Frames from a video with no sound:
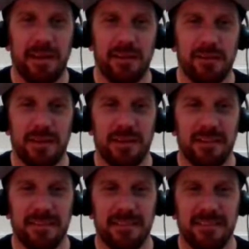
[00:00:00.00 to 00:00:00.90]
Hendry,
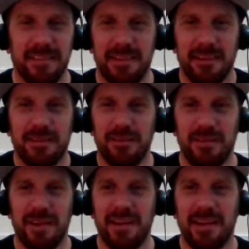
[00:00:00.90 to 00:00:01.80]
something
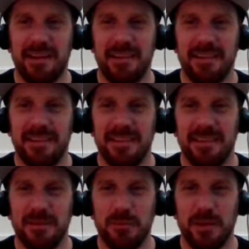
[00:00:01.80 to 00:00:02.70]
like that.
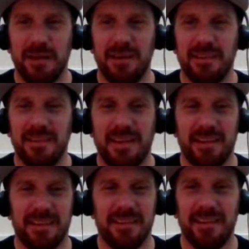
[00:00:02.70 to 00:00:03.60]
But
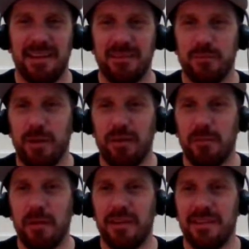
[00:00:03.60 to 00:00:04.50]
Barry
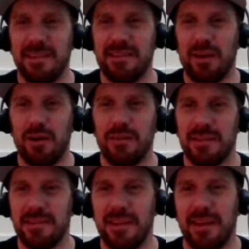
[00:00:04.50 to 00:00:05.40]
Monkey says Tyrus
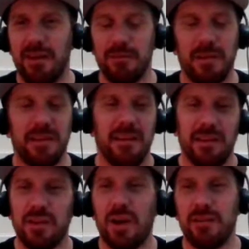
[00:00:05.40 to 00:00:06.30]
is the goat.
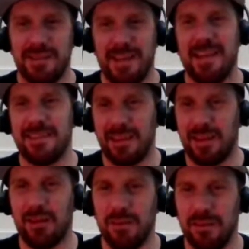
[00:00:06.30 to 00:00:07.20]
Tyrus is a
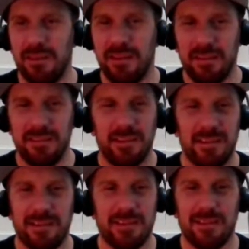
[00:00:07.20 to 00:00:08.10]
goat.
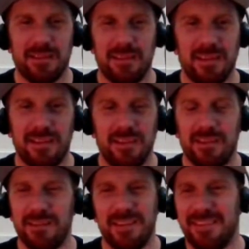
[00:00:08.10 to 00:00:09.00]
He's
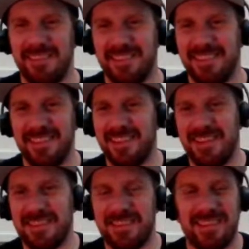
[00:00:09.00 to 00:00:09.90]
a
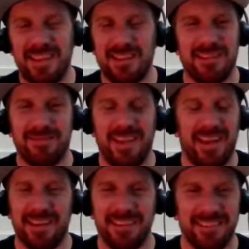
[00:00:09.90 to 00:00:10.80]
fucking moron.
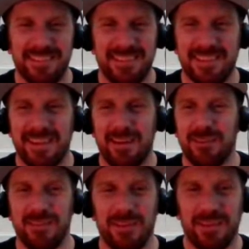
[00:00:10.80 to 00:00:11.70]
Yeah, just no.
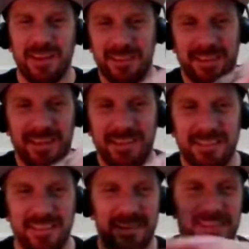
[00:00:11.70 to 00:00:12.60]
Doing that
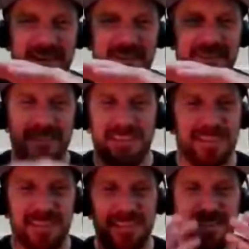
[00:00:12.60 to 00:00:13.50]
dance that he done,
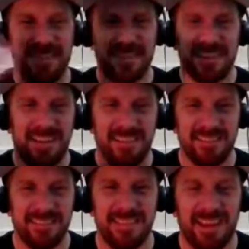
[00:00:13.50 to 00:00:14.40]

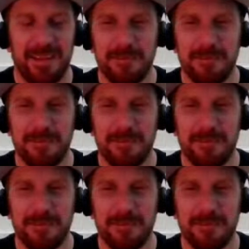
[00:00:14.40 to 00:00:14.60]
nah.